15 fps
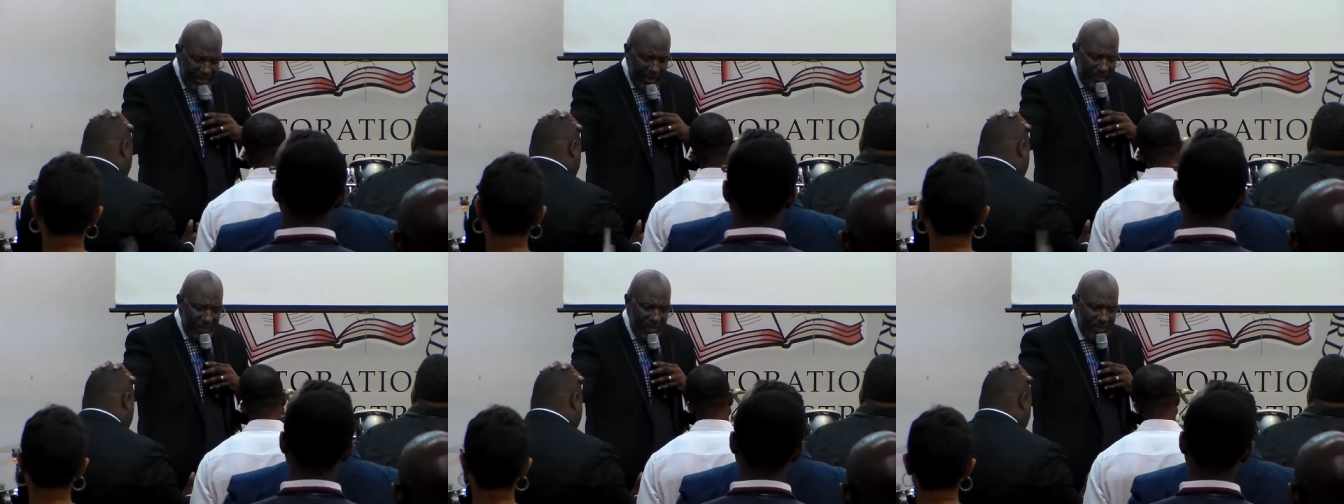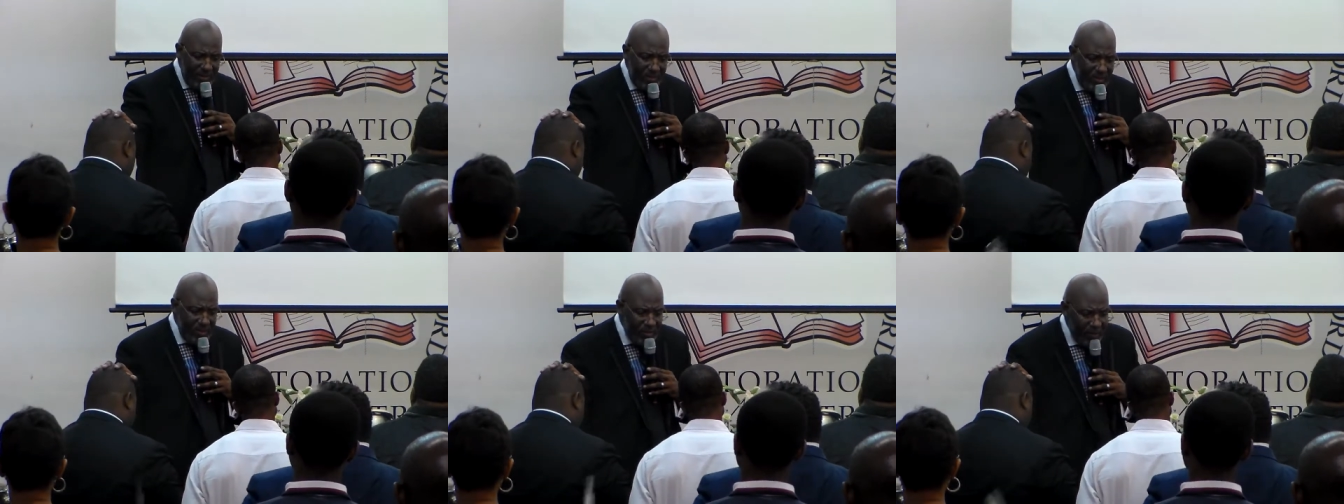That
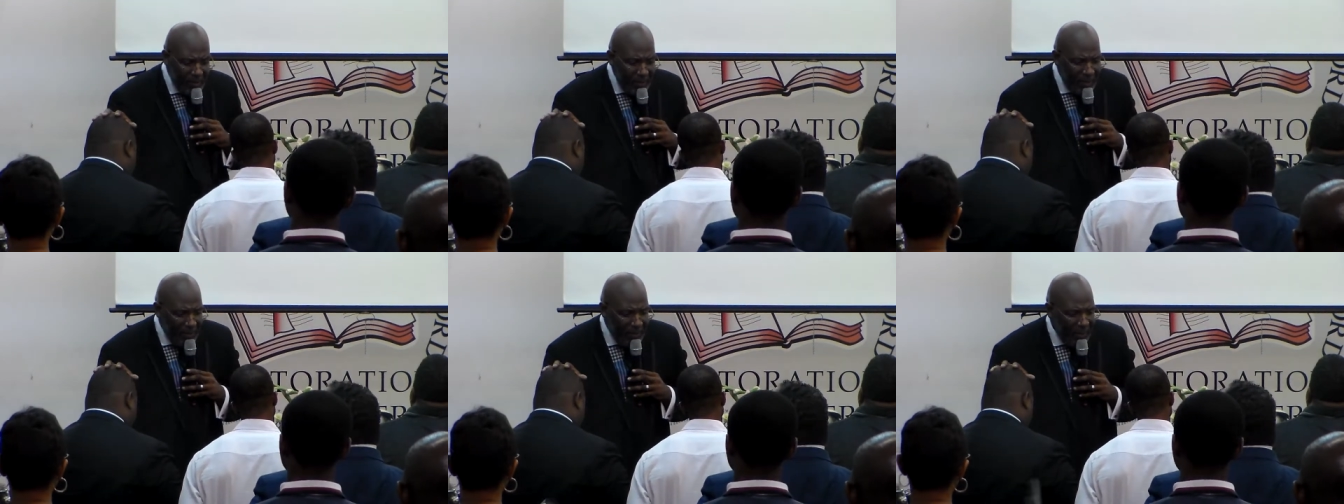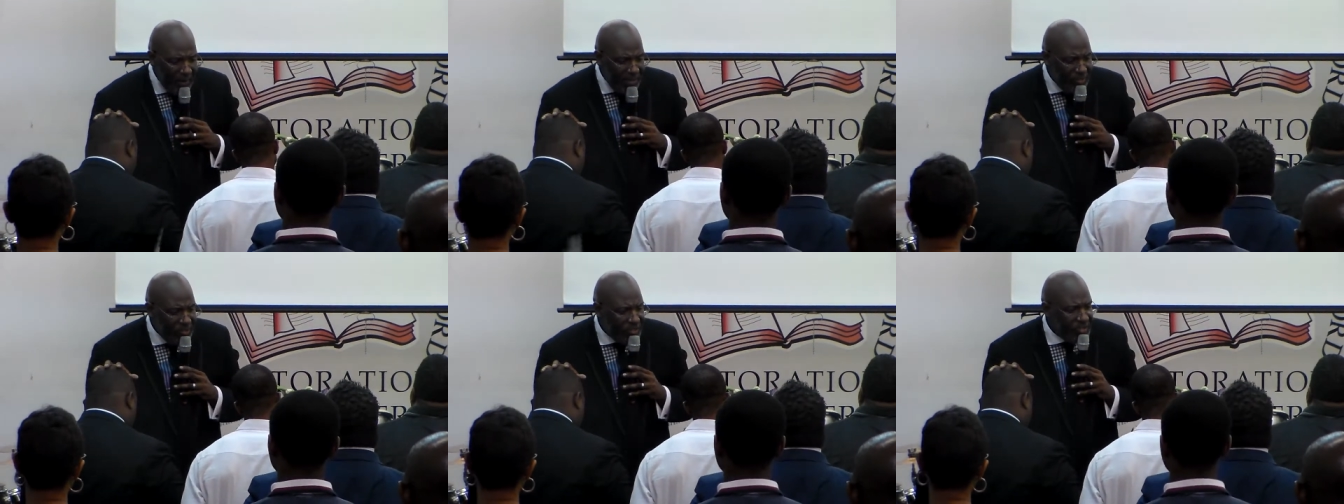means your
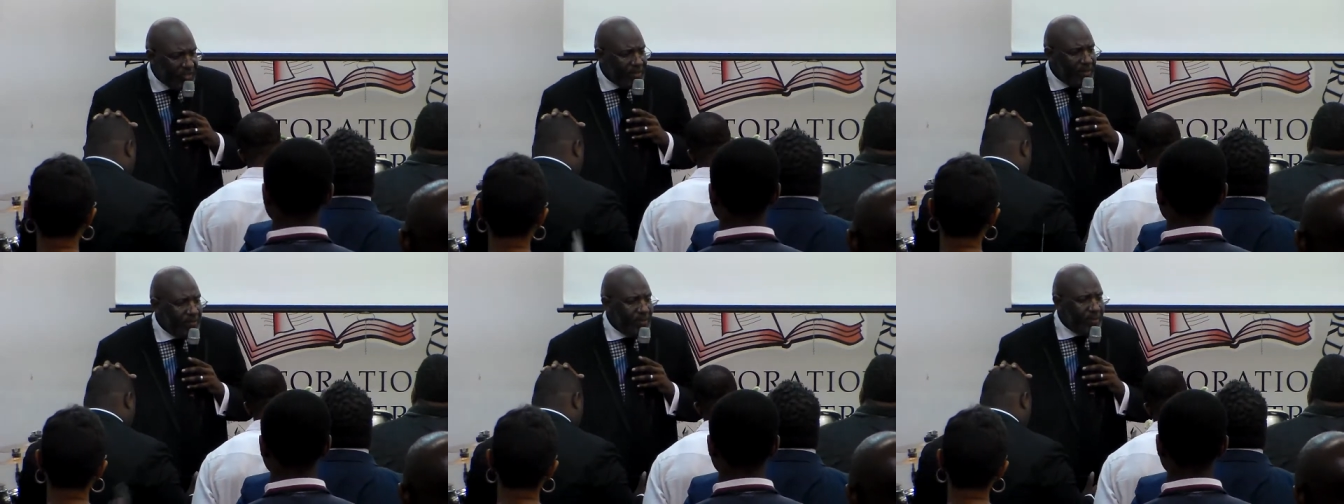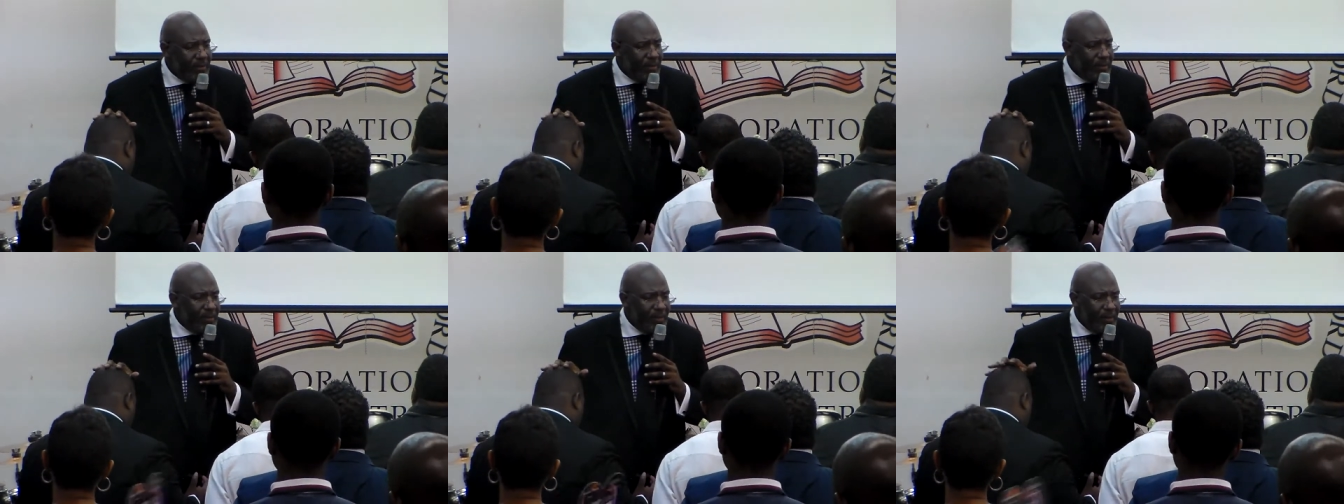preparation,
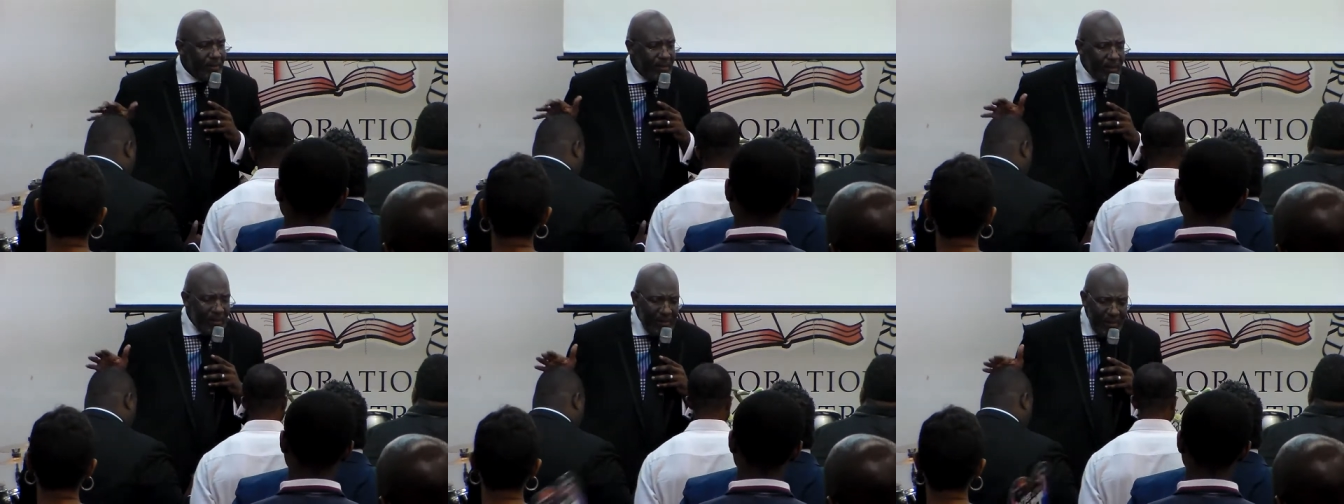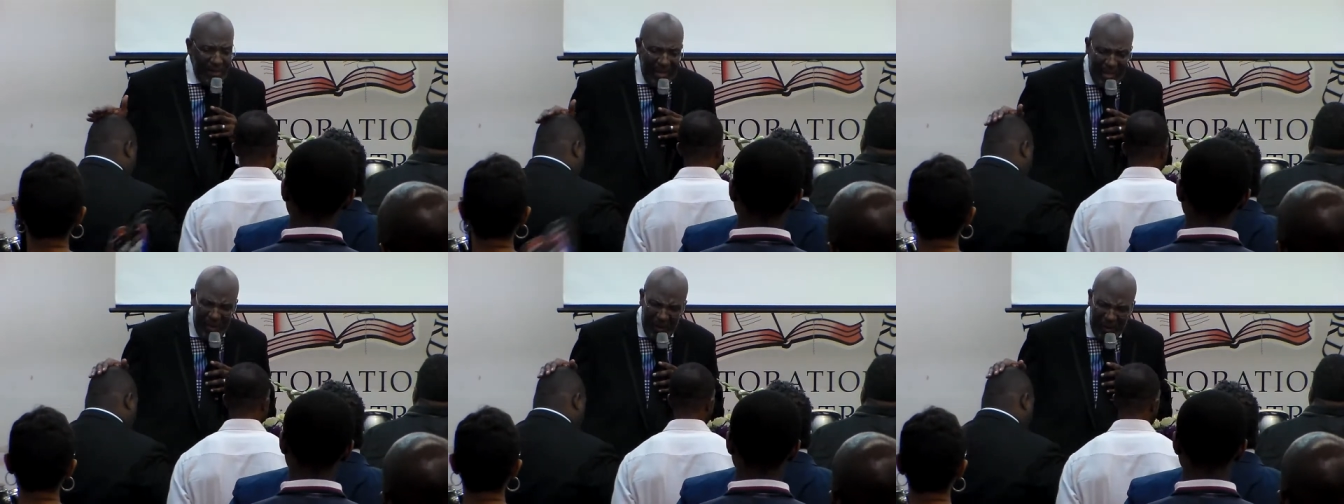
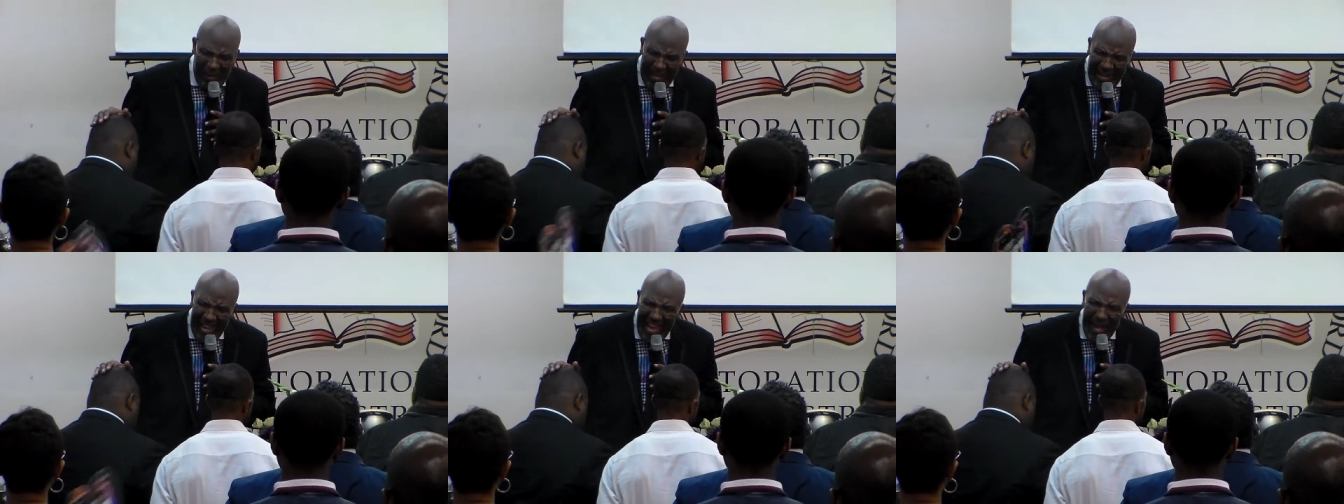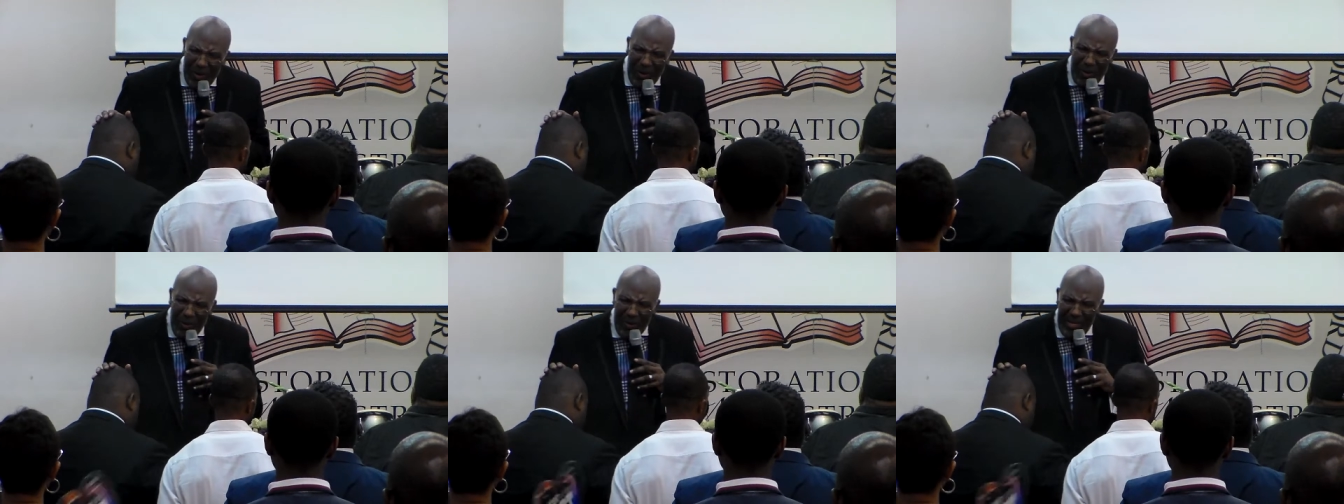and no matter how
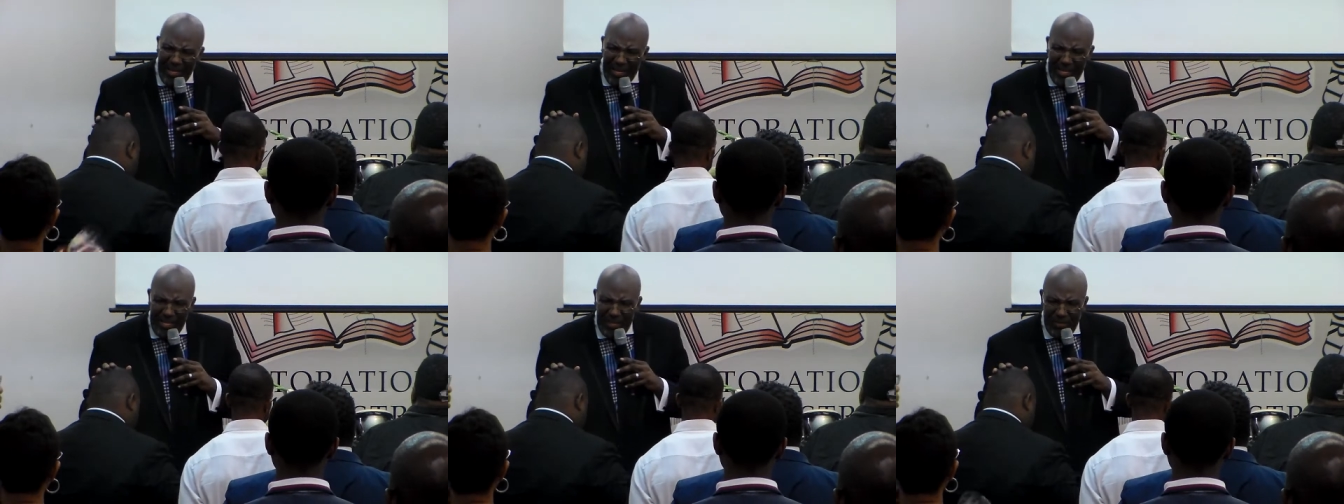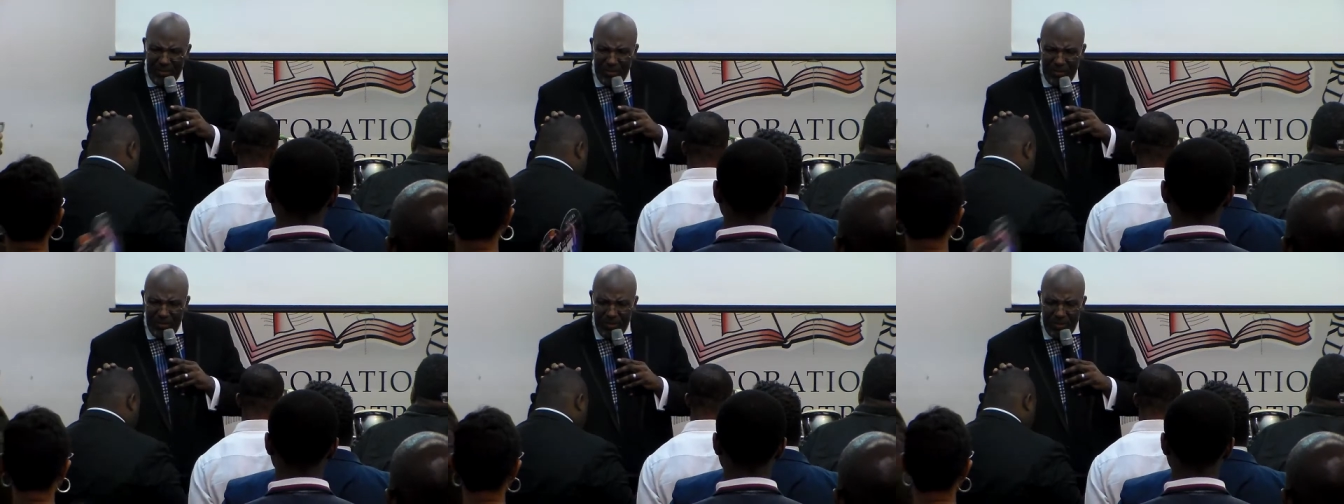long it
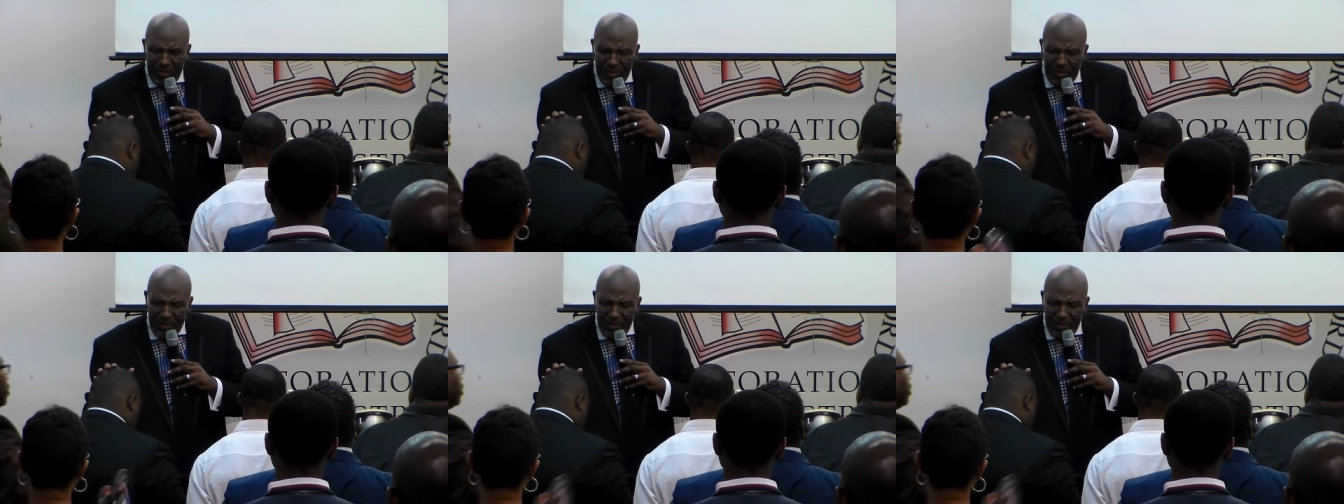is,